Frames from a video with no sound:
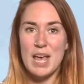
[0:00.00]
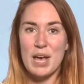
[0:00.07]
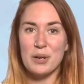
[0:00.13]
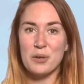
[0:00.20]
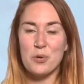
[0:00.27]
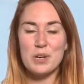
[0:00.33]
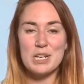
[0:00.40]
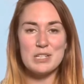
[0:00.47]

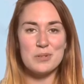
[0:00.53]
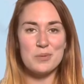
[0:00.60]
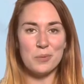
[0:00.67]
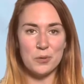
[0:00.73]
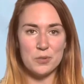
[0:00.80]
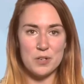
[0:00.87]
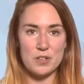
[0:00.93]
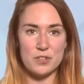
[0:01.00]
According to
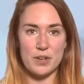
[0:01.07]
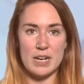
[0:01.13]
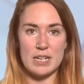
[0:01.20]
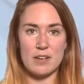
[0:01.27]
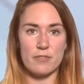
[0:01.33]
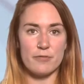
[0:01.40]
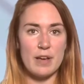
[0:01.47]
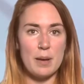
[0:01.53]
Auto
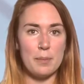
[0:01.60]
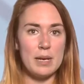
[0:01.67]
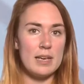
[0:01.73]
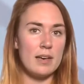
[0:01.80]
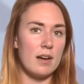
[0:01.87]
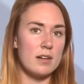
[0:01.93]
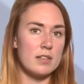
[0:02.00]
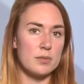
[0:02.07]
Trader, family
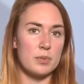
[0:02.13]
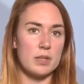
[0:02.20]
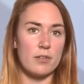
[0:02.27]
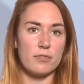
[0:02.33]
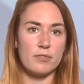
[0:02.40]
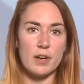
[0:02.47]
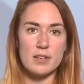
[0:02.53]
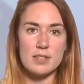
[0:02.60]
cars were the
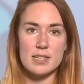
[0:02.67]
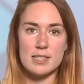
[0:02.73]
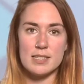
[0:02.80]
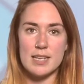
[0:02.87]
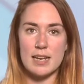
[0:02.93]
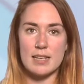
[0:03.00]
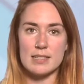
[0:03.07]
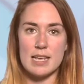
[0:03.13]
fastest
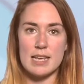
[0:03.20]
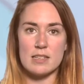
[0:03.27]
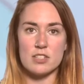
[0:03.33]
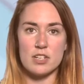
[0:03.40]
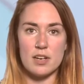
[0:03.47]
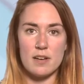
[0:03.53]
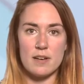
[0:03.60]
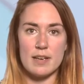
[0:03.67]
sellers in
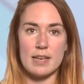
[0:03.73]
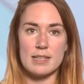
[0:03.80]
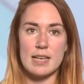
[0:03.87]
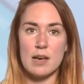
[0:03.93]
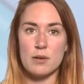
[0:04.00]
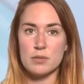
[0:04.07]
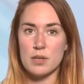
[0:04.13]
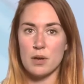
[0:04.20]
July as
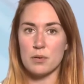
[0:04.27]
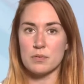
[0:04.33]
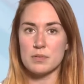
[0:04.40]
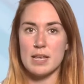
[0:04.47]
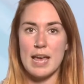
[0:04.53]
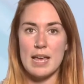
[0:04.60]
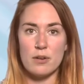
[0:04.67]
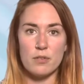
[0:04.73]
households
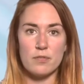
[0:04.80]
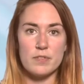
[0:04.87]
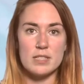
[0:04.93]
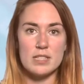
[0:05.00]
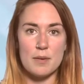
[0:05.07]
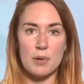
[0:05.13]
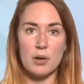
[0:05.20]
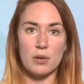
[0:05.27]
head off for
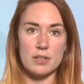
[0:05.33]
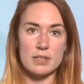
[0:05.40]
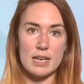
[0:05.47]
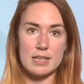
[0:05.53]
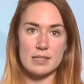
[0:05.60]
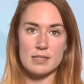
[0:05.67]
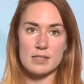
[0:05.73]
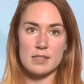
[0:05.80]
summer
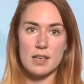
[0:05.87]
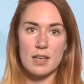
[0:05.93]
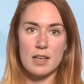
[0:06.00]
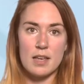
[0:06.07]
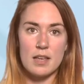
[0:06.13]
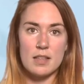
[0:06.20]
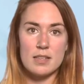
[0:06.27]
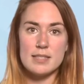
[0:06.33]
holidays.
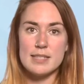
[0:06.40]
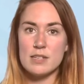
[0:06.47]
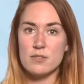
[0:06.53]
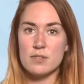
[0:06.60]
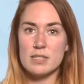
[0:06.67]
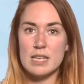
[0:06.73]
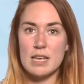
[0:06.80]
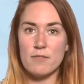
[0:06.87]
The
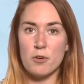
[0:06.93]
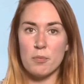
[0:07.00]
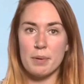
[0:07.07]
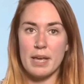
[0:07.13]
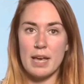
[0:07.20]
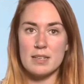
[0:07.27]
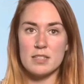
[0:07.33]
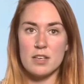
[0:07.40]
Citroën C4
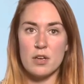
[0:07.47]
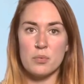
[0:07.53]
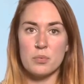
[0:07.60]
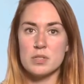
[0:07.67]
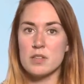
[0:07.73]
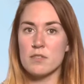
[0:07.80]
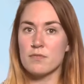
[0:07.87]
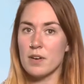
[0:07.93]
Picasso
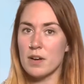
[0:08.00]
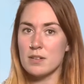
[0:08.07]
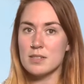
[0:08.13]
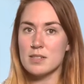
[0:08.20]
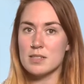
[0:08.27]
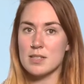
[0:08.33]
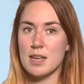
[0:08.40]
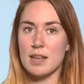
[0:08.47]
was the
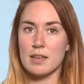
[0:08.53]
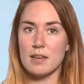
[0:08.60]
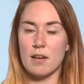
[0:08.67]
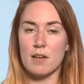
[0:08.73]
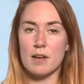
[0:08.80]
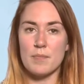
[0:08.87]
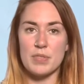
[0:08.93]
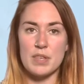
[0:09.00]
fastest selling
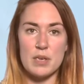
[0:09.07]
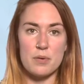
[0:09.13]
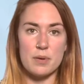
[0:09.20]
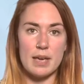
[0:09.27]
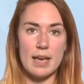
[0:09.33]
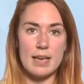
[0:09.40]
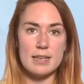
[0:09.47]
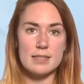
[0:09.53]
car in the
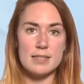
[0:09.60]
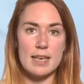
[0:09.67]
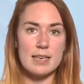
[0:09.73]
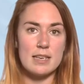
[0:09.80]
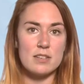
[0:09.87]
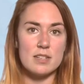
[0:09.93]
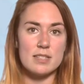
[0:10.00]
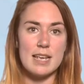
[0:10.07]
UK,
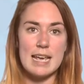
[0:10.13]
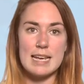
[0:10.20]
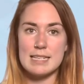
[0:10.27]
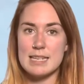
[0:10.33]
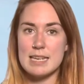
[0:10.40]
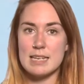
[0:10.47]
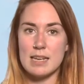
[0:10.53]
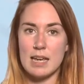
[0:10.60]
taking just
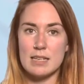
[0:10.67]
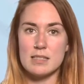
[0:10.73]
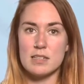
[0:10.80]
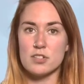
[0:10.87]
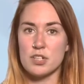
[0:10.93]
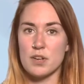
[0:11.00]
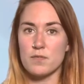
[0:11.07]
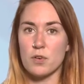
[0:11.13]
18 days to
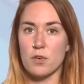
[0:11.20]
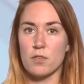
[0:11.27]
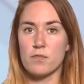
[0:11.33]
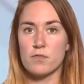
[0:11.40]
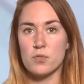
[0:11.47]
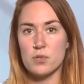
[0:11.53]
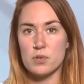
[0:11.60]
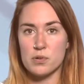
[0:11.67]
ship
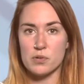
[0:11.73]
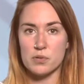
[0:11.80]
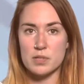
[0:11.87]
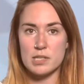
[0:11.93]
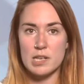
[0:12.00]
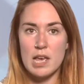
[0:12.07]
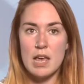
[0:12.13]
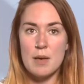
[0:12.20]
off
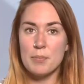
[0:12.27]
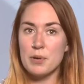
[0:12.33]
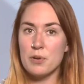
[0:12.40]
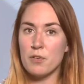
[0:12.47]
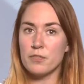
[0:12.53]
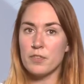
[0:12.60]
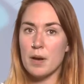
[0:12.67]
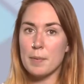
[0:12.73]
forecourts, but
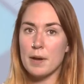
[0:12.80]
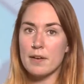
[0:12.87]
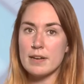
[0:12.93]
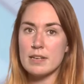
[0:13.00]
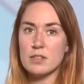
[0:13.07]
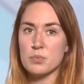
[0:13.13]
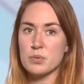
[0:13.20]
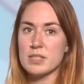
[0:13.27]
not far
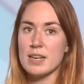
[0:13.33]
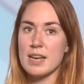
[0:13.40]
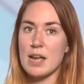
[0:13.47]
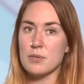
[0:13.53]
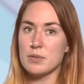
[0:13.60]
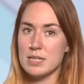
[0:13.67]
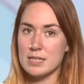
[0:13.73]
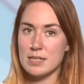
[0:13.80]
behind was the
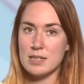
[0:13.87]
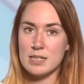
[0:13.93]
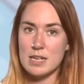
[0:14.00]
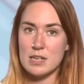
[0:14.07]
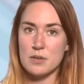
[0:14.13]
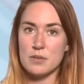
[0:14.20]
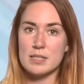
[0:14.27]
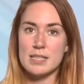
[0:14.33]
now
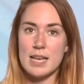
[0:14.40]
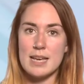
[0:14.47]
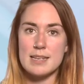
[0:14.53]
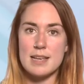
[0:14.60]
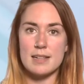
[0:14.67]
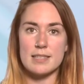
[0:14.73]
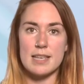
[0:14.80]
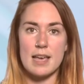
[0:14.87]
discontinued Seat
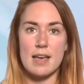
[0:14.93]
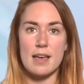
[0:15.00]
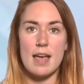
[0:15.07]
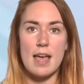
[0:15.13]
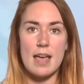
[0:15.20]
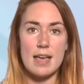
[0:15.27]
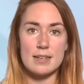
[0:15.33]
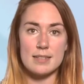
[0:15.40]
Altea
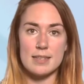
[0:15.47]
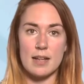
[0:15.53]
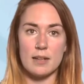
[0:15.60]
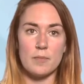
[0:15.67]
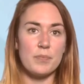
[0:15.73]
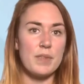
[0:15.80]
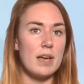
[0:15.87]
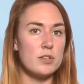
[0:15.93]

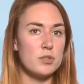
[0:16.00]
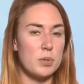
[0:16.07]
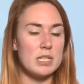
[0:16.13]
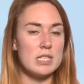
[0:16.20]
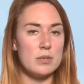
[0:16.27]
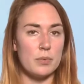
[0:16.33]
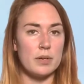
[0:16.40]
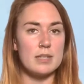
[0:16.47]
XL at
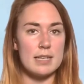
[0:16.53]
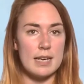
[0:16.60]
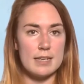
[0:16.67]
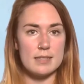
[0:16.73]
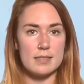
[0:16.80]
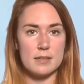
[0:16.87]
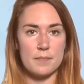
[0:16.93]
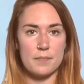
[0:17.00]
21
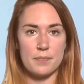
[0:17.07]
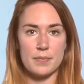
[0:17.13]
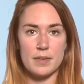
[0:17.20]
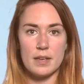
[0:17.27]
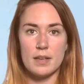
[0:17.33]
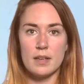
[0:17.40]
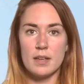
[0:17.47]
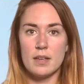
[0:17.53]
days.
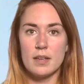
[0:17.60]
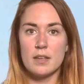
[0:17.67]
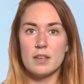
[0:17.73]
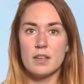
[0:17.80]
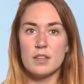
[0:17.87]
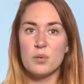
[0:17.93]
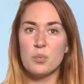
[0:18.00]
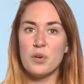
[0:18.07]

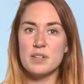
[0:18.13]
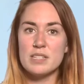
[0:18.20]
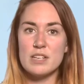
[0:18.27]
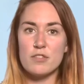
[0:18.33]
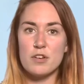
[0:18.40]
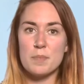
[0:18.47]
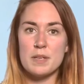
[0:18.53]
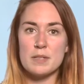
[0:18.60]
The warranty
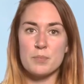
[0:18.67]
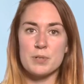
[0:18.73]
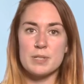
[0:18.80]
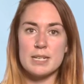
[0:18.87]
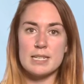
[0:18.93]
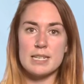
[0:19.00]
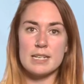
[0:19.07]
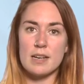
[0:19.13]
group is
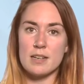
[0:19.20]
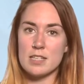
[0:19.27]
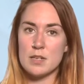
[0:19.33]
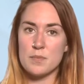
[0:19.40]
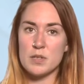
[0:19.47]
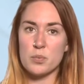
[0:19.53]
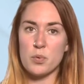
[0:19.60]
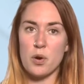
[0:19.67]
predicting
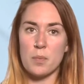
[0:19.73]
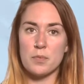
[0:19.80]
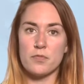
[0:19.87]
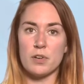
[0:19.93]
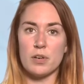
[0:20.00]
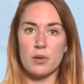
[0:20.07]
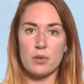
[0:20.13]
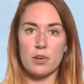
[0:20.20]
customers will opt
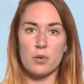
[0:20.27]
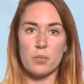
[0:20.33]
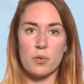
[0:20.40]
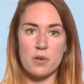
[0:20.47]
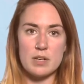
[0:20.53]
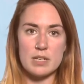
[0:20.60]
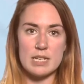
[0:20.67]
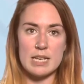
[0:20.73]
for longer
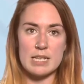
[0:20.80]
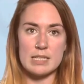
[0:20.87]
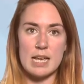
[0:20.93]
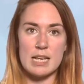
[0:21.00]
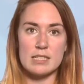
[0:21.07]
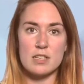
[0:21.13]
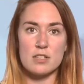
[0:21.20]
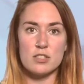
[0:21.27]
warranties
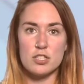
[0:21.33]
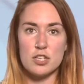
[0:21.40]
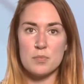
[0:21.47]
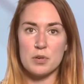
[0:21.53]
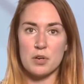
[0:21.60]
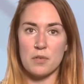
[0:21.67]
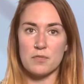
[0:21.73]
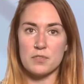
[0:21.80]
as
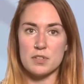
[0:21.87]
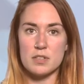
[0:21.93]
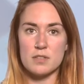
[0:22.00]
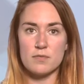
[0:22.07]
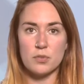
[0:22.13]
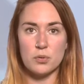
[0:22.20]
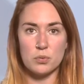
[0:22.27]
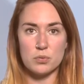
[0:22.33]
consumer confidence
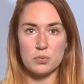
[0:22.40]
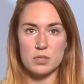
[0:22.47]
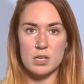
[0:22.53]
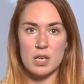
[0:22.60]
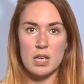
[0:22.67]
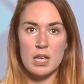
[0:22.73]
falls.